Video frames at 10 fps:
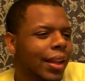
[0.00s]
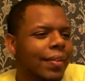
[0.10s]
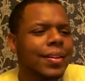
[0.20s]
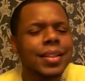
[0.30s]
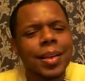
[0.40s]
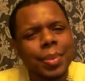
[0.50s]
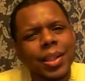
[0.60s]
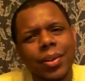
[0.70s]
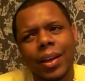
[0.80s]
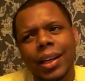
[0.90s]
this
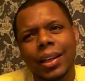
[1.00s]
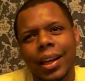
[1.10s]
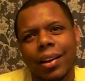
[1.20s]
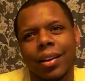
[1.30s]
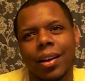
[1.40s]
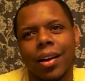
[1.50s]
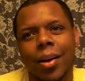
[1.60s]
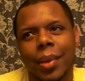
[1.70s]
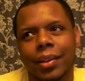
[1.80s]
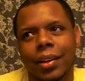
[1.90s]
episode ended kind of
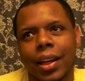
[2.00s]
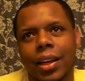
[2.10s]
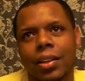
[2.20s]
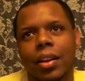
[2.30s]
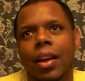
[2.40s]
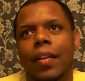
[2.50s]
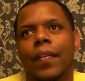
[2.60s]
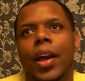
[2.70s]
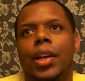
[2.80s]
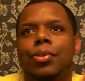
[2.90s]
calm. Like the lady,
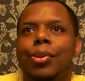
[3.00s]
Phaedra